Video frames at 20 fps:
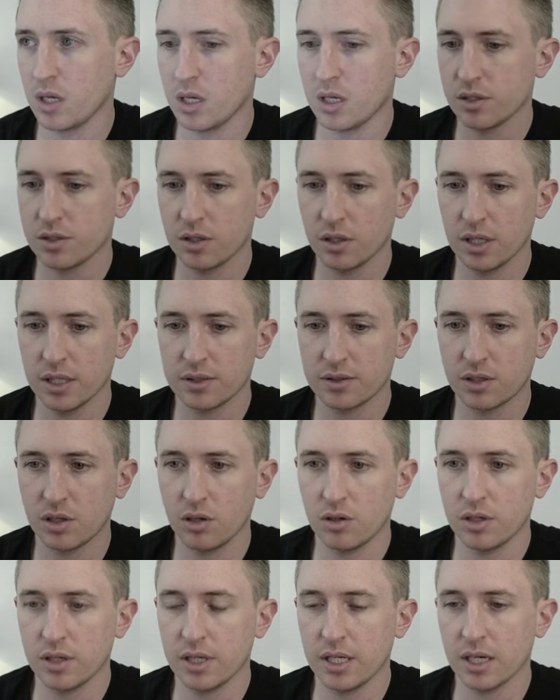So let's
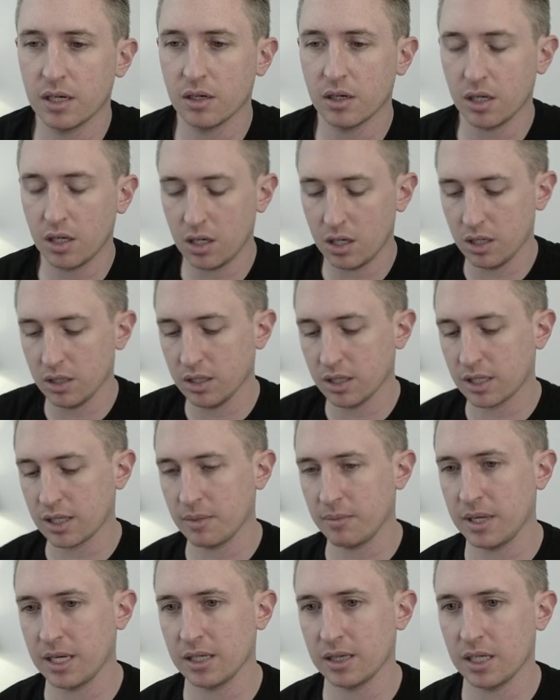go to there on the
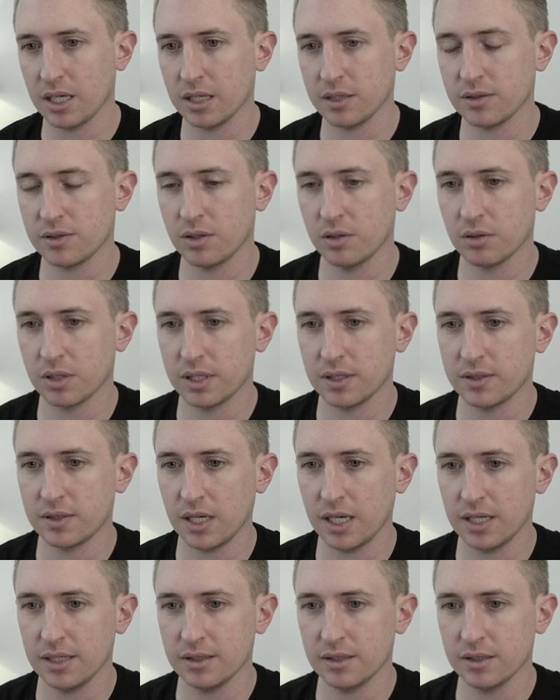command line. So I'm going to
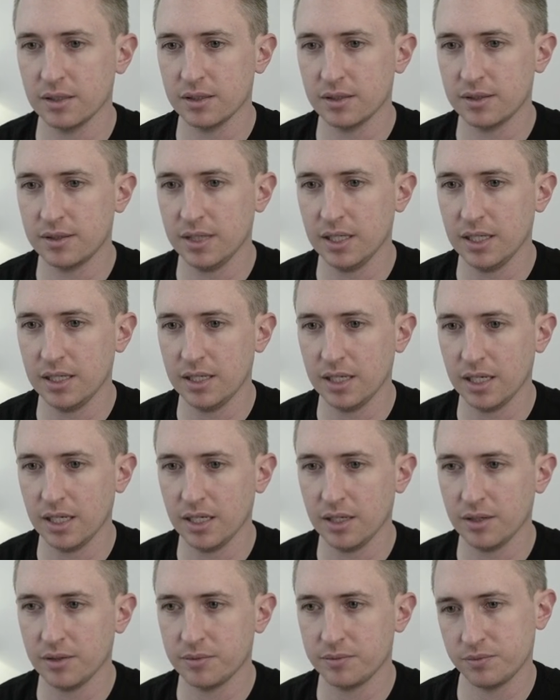say
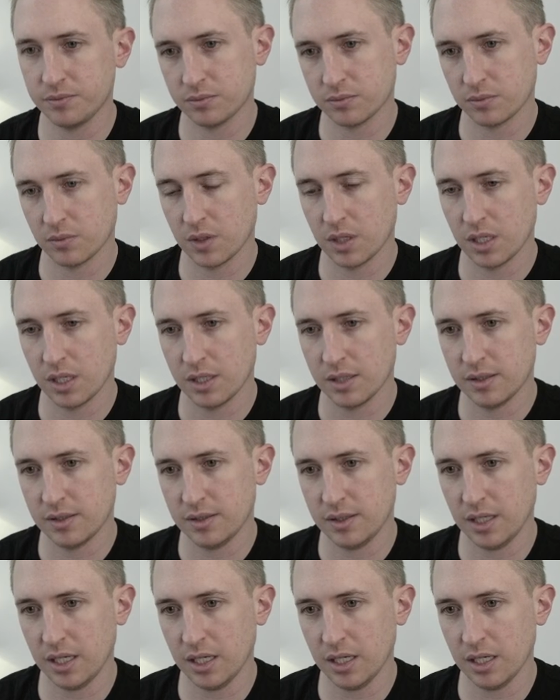cd
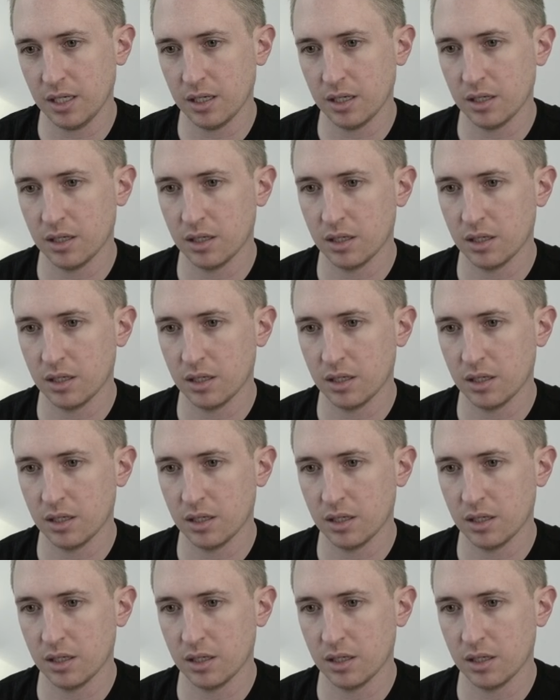C:\/